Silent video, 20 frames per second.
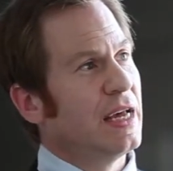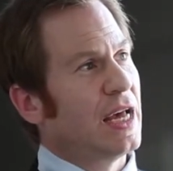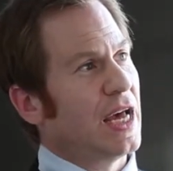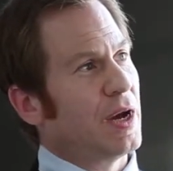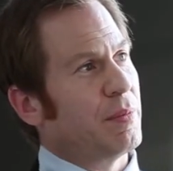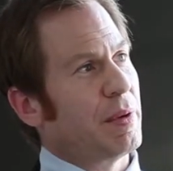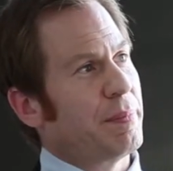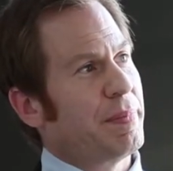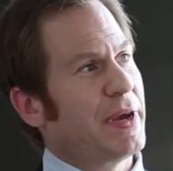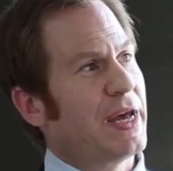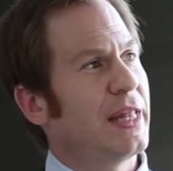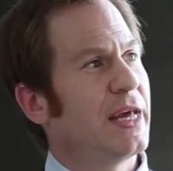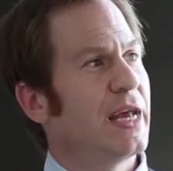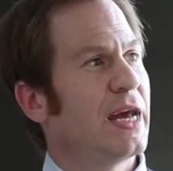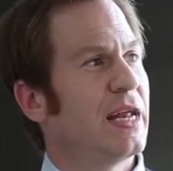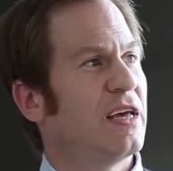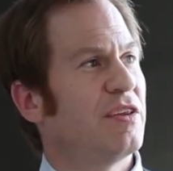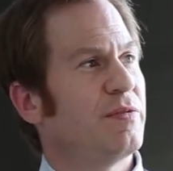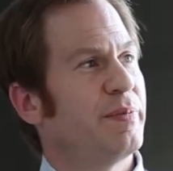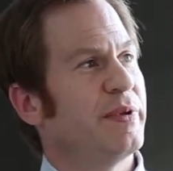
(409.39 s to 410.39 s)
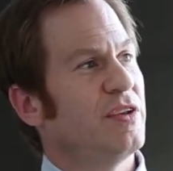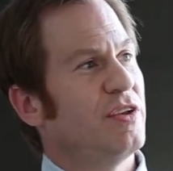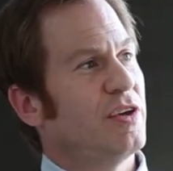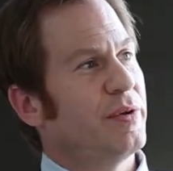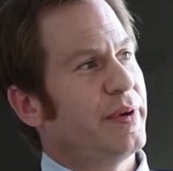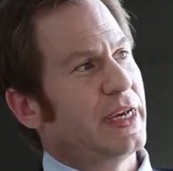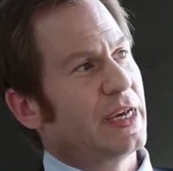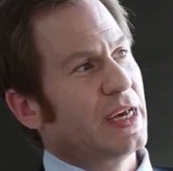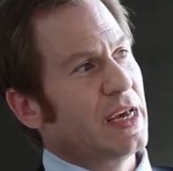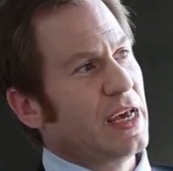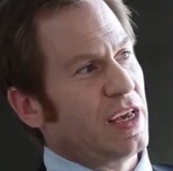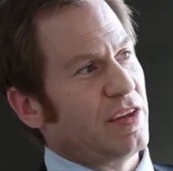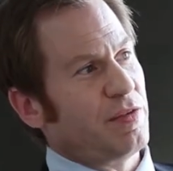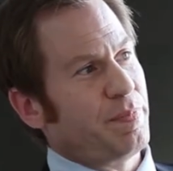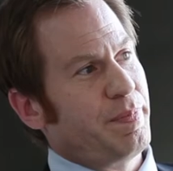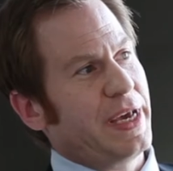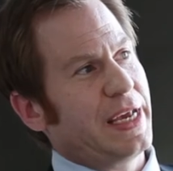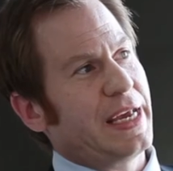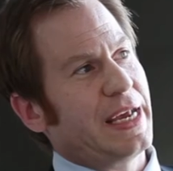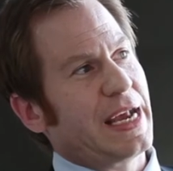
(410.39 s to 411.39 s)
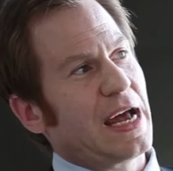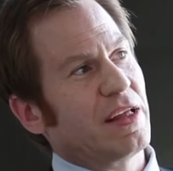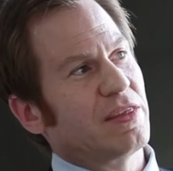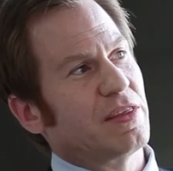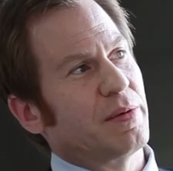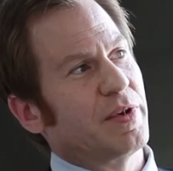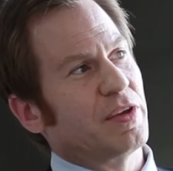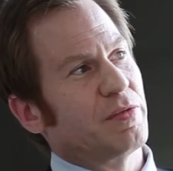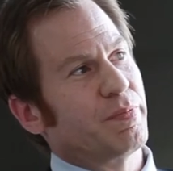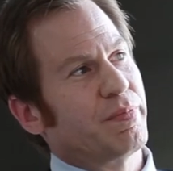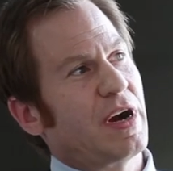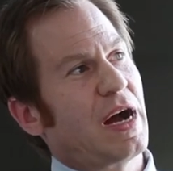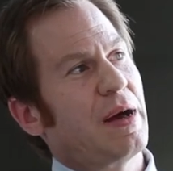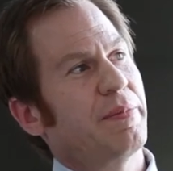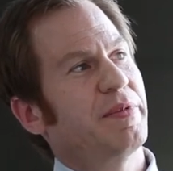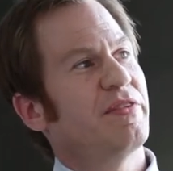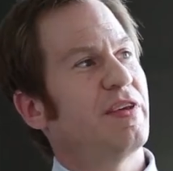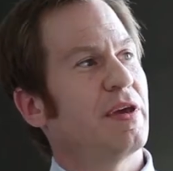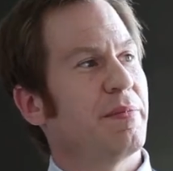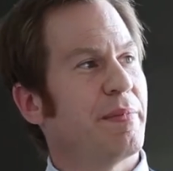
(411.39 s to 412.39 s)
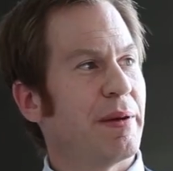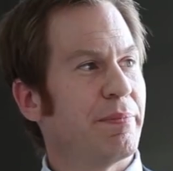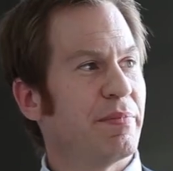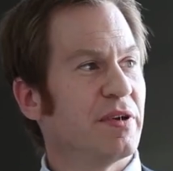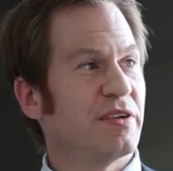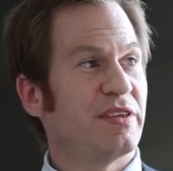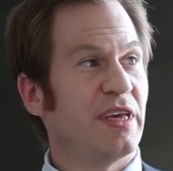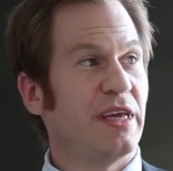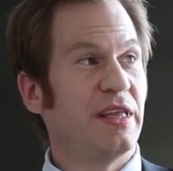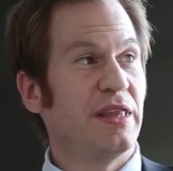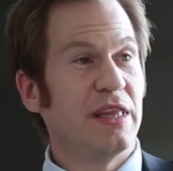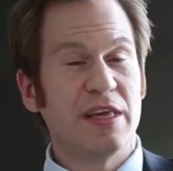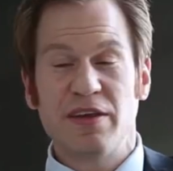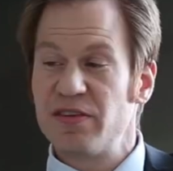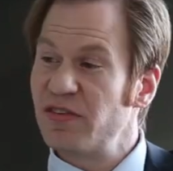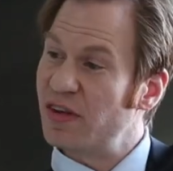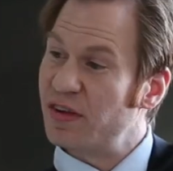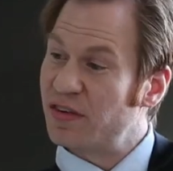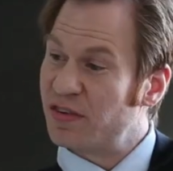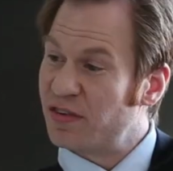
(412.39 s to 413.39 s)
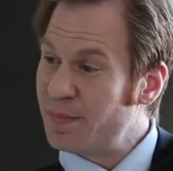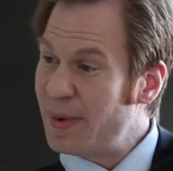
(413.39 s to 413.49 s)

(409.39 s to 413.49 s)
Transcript: And what Pellion has been doing is picking out the most promising members in this